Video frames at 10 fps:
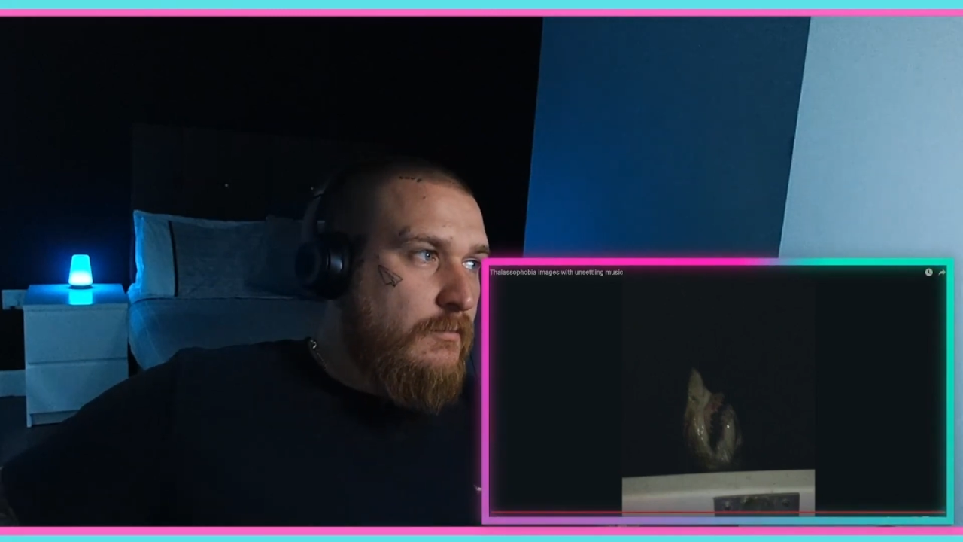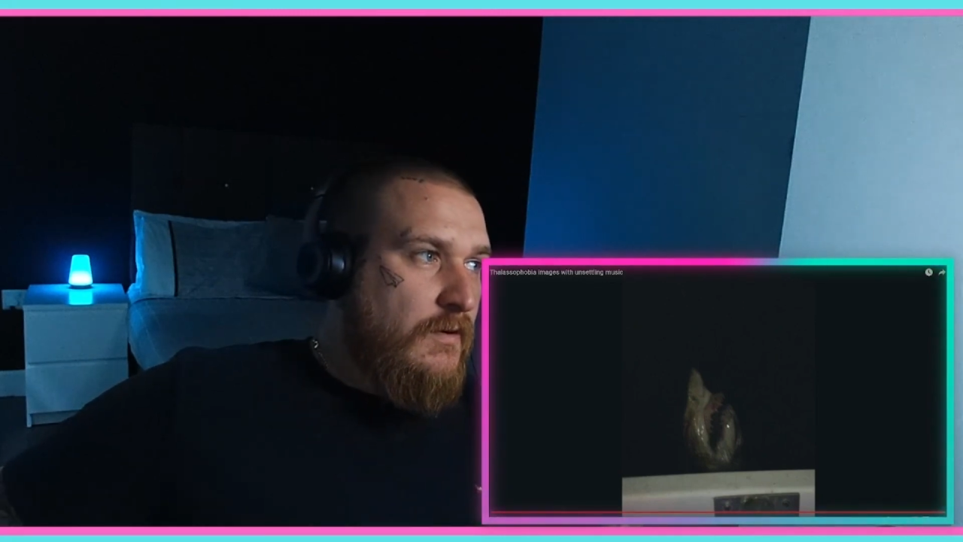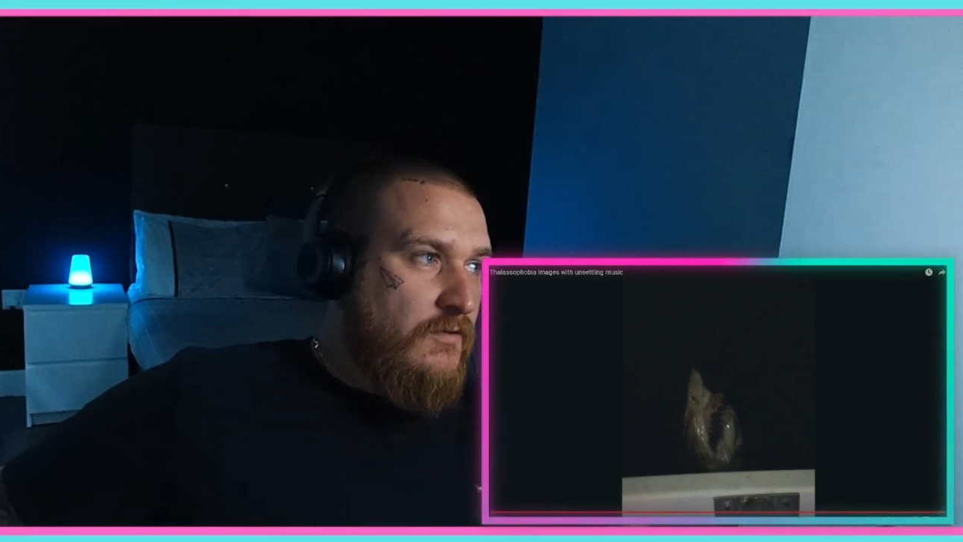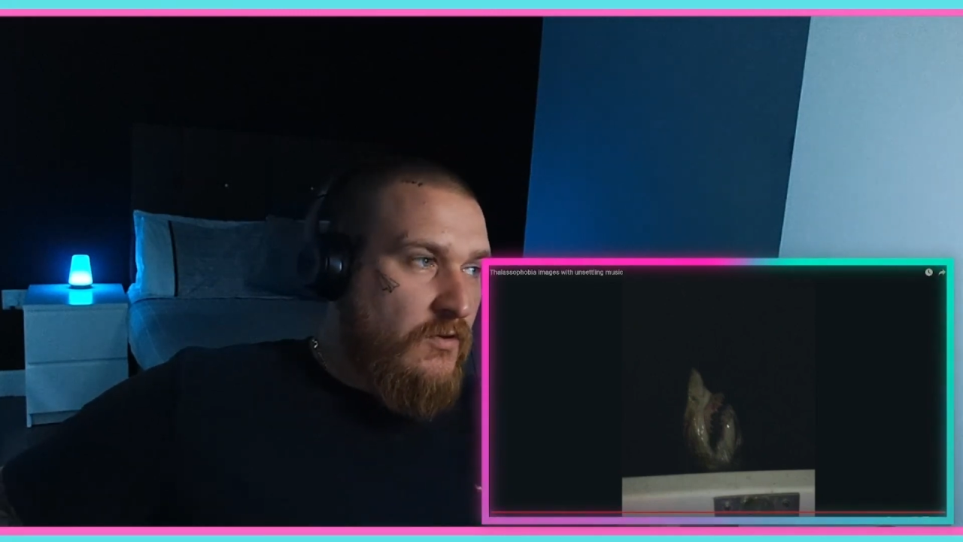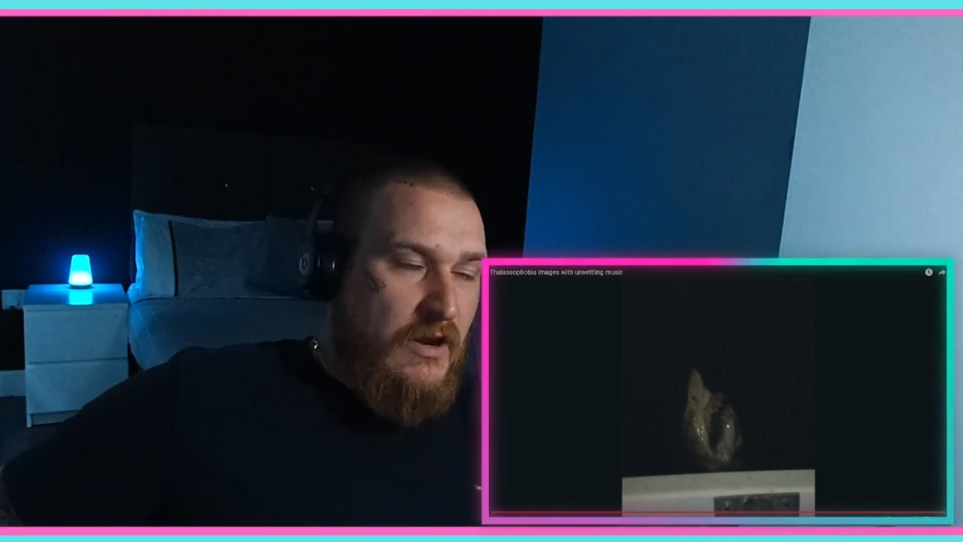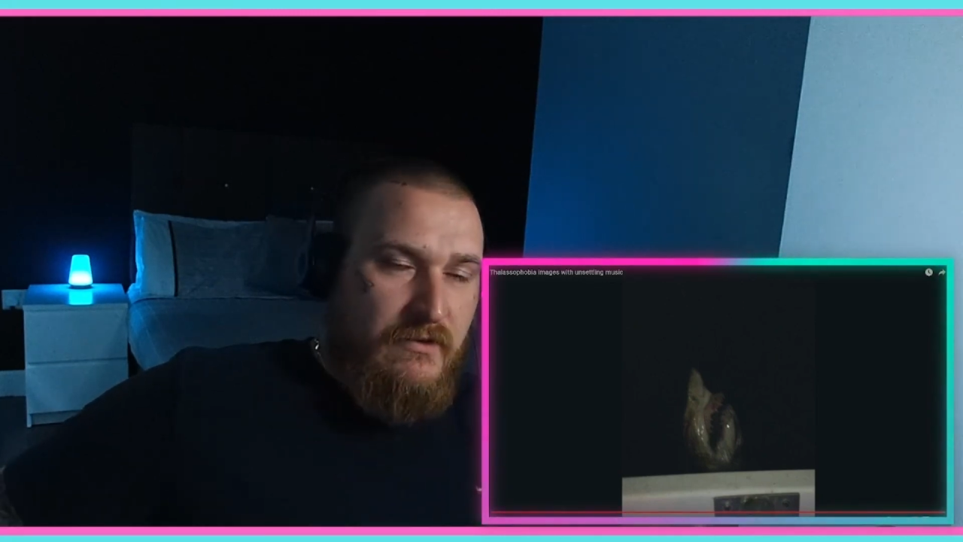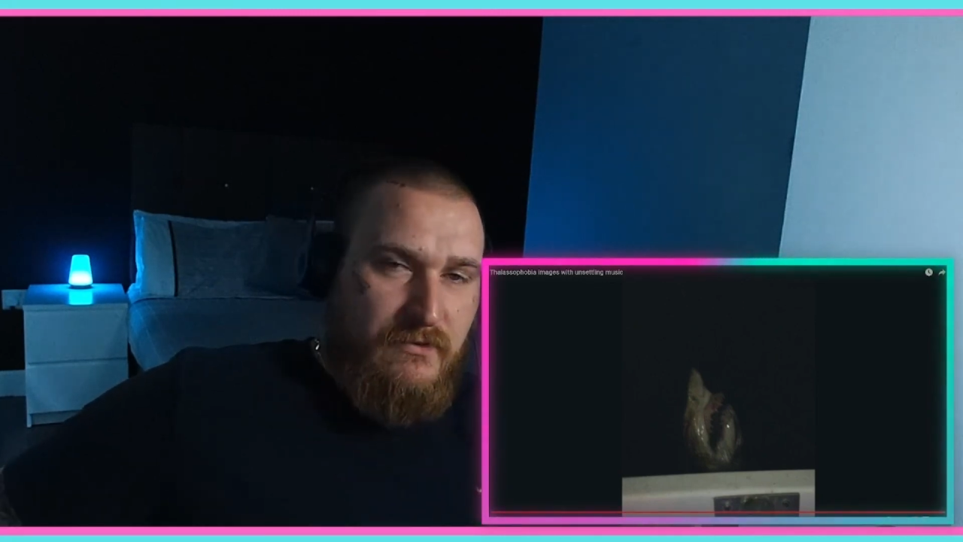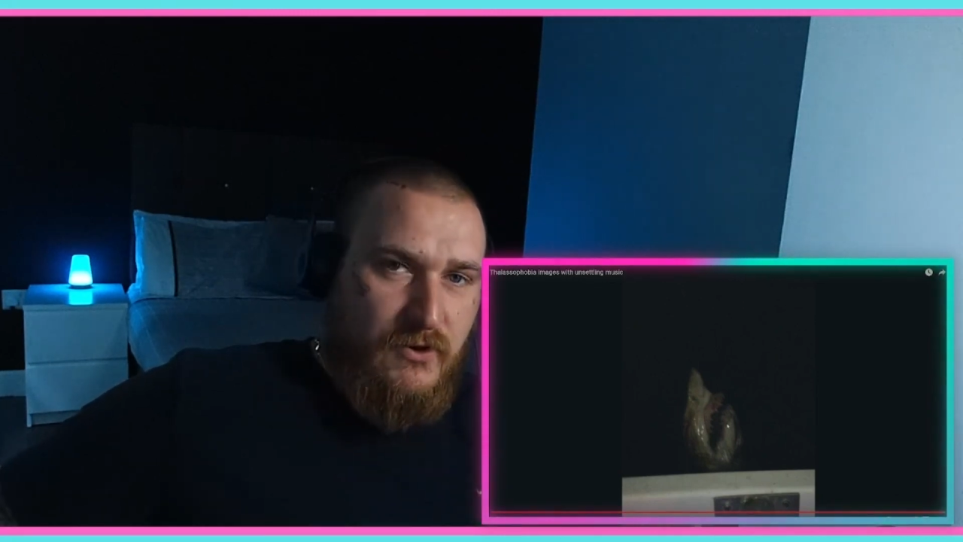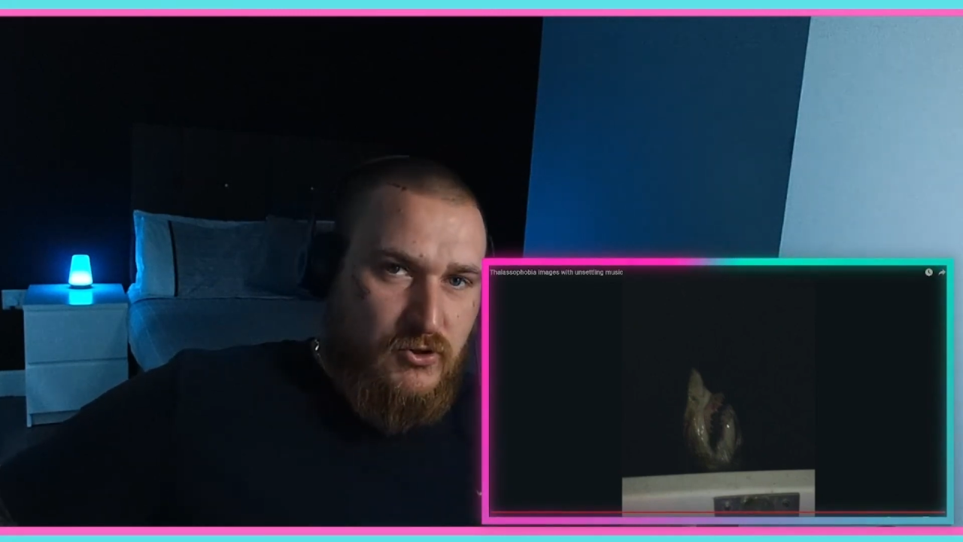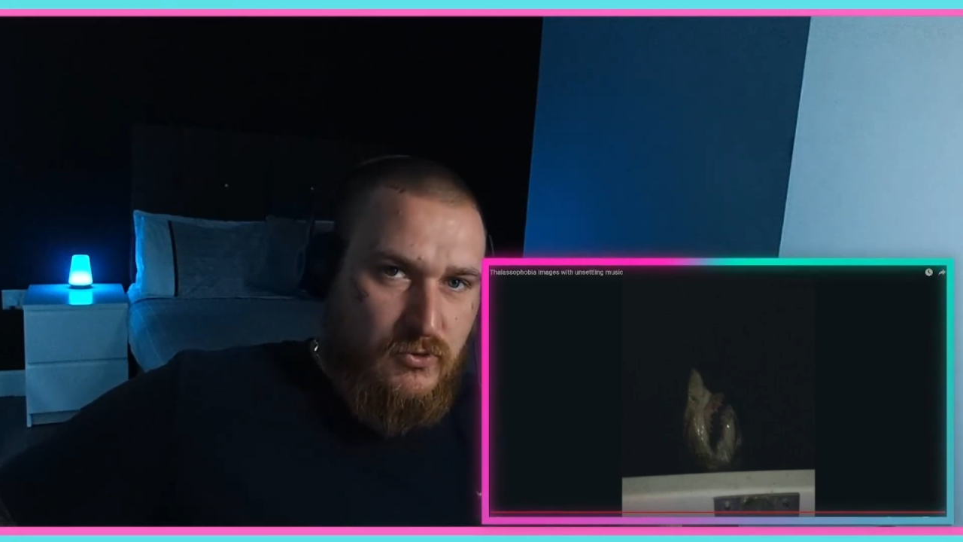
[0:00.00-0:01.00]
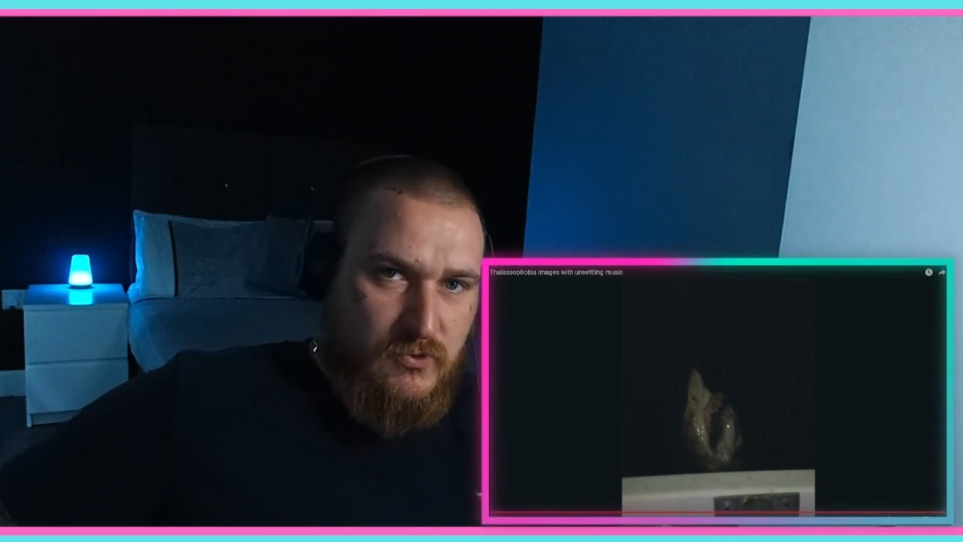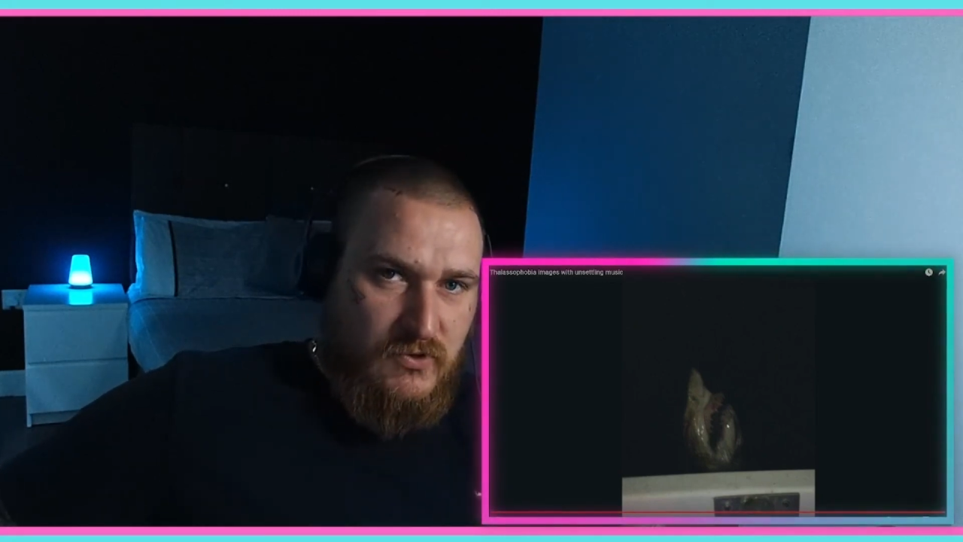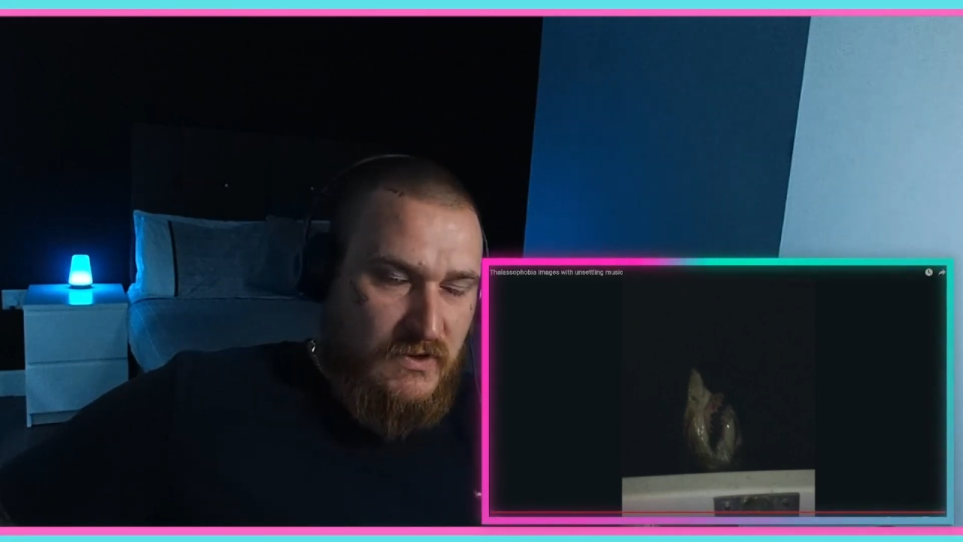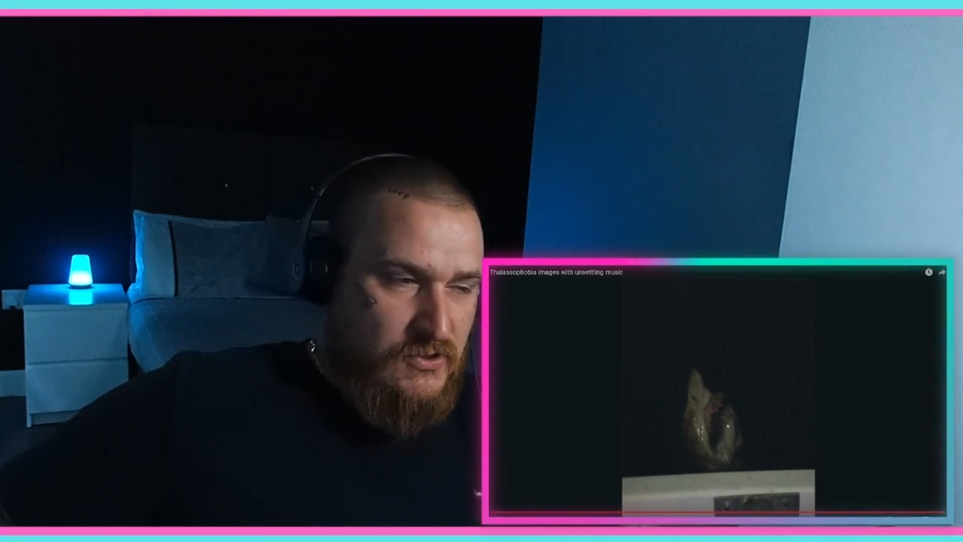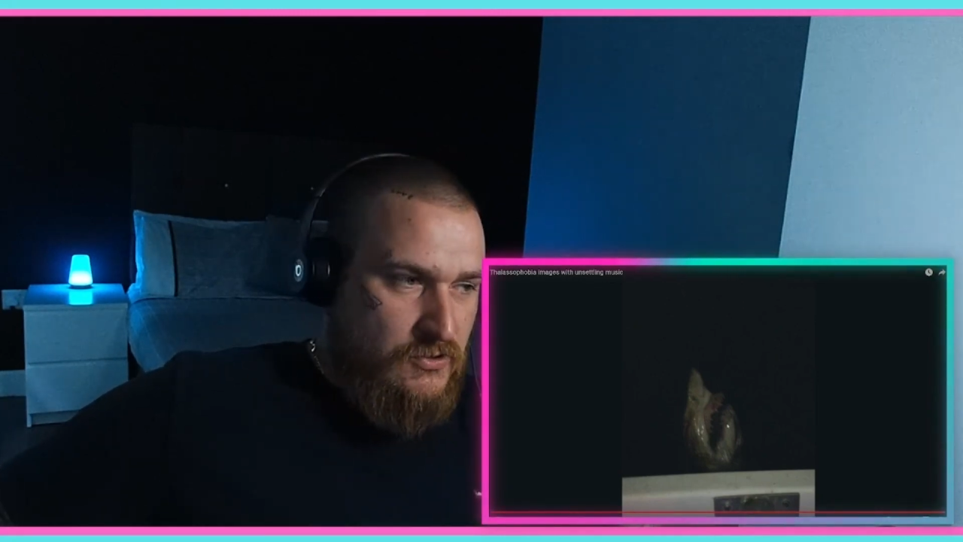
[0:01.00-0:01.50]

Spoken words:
If you get anything else you want me to react